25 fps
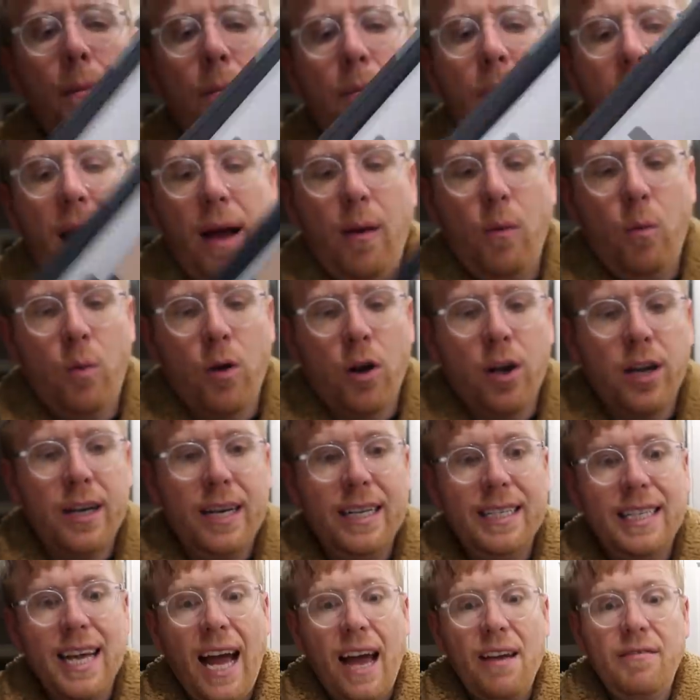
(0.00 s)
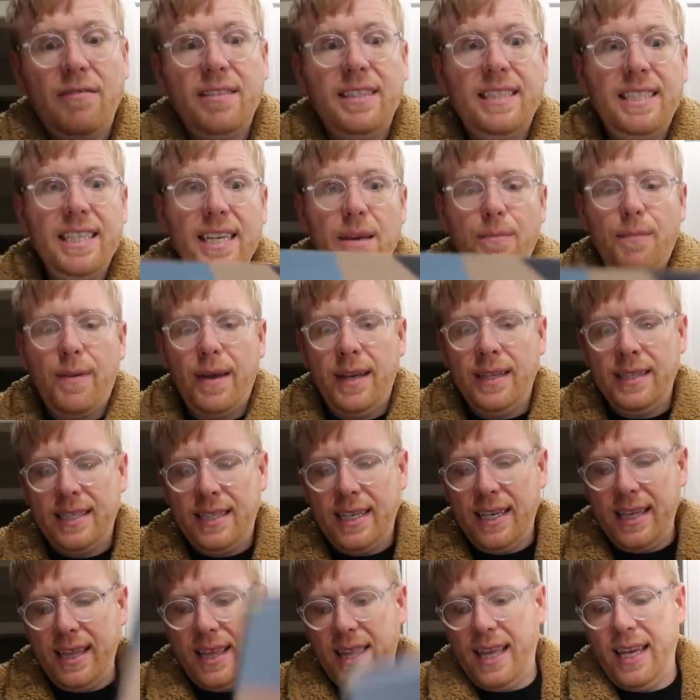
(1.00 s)
But we're gonna dive deep
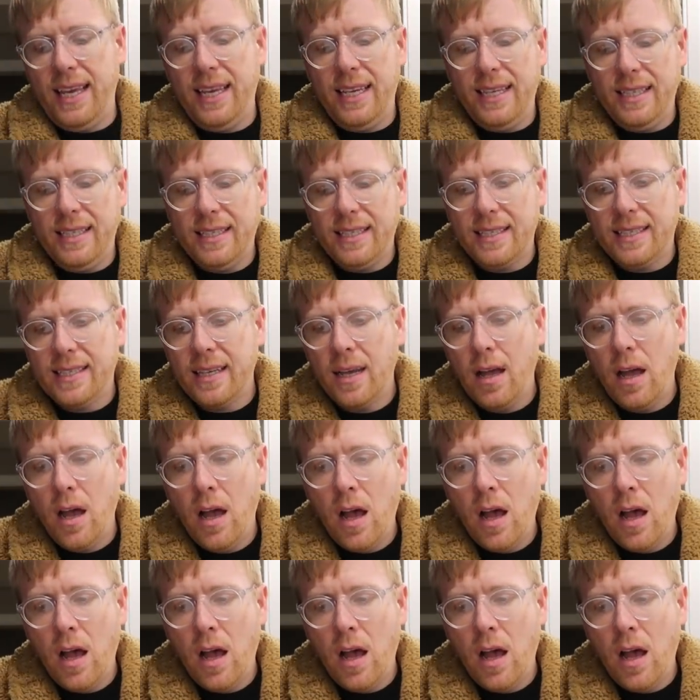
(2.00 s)
into these